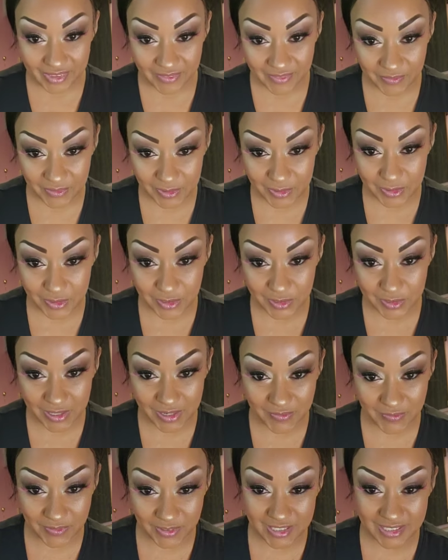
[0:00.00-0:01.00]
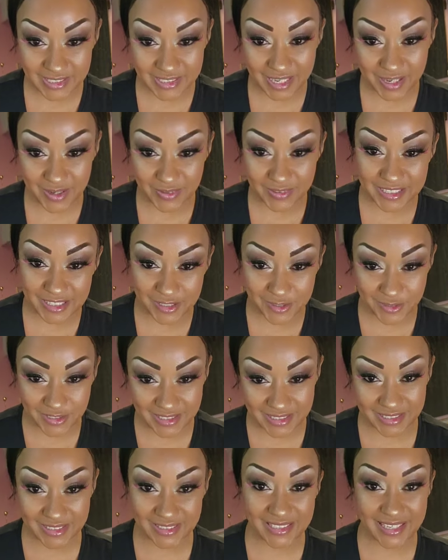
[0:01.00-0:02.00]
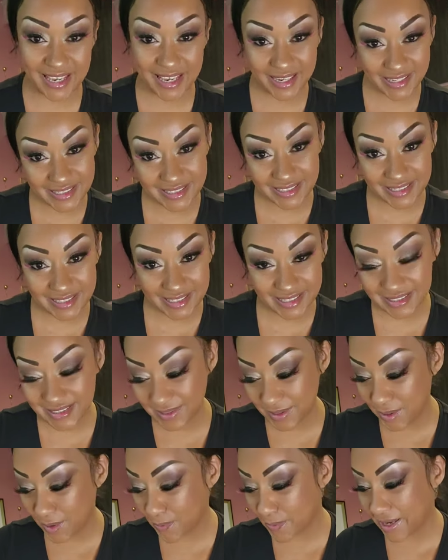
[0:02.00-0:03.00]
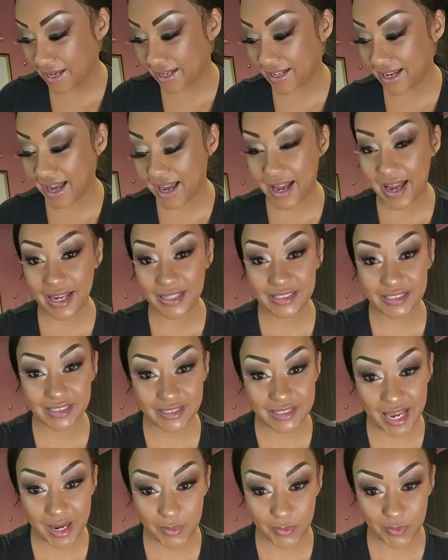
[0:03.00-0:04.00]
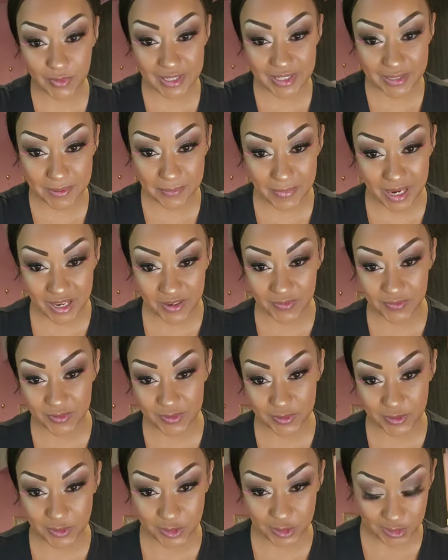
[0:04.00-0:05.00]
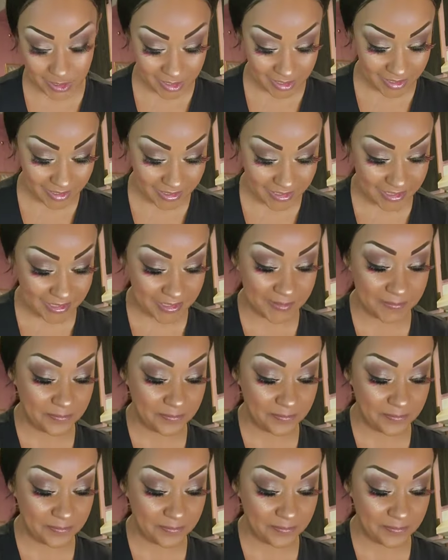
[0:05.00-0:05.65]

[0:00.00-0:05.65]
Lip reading: Food truck for sale in Houston, Texas. Oh my god, I just got rid of my food truck.